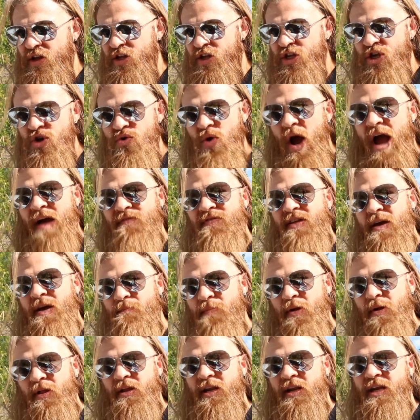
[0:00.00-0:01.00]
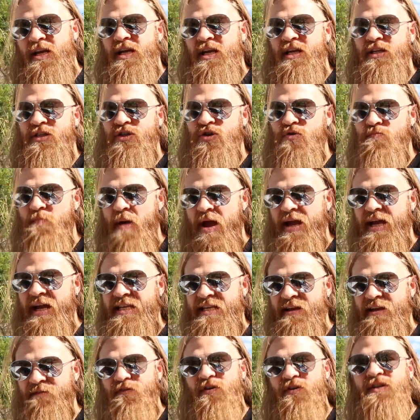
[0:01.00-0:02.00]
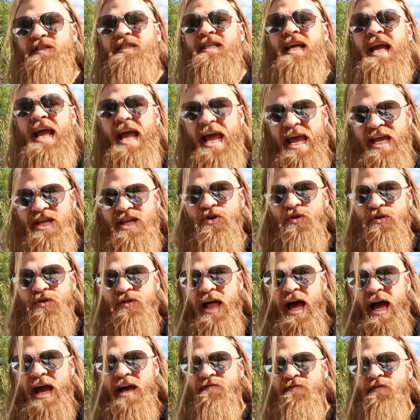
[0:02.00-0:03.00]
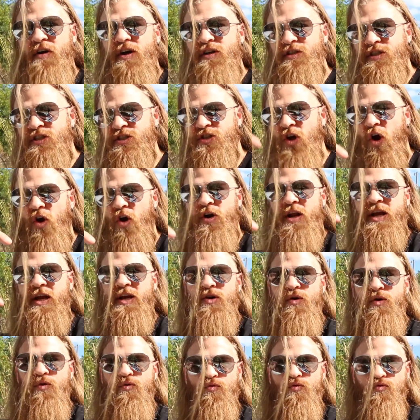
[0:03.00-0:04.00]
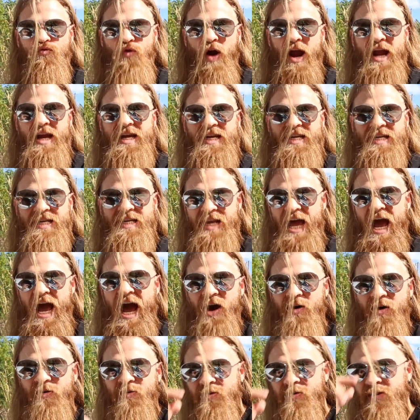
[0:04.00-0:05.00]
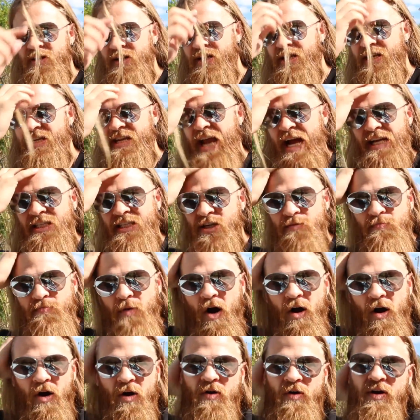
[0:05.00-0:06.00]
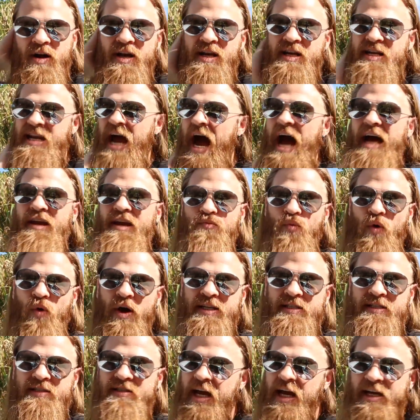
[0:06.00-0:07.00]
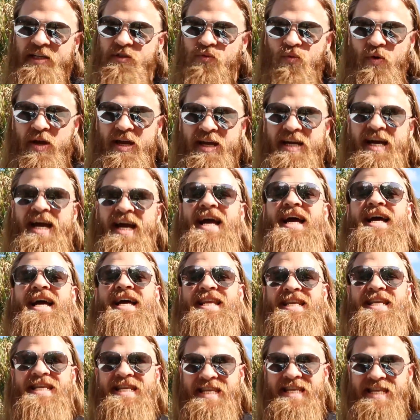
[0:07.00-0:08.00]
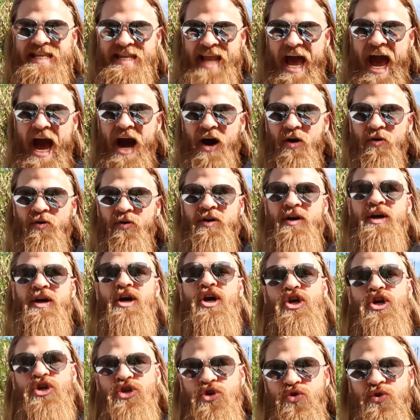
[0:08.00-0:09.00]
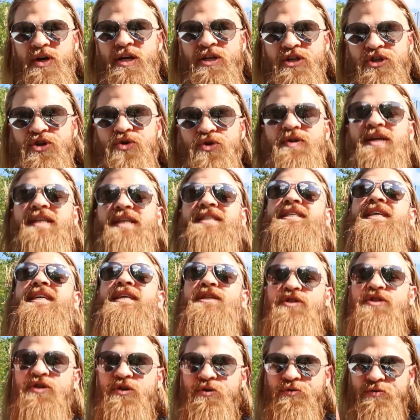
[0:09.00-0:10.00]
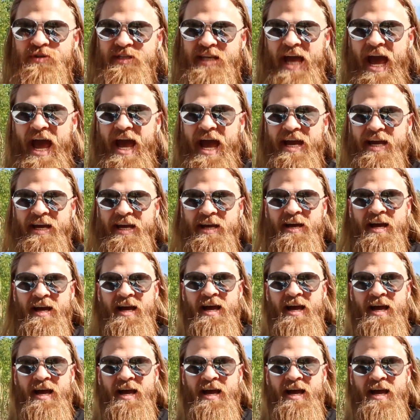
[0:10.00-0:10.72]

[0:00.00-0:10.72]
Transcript: You have the ability to make a difference in your life starting right now. Not tomorrow, not next week, now. You can do this today.